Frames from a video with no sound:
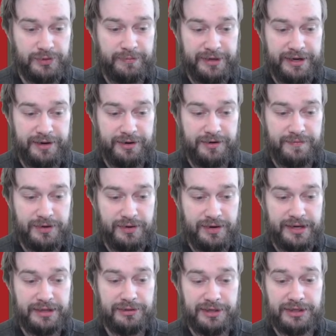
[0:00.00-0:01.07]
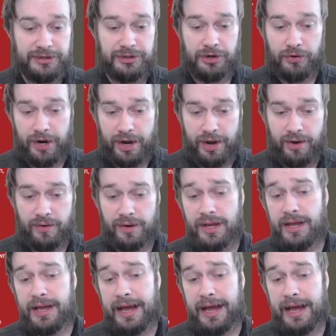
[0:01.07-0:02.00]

with a player community looking to grow.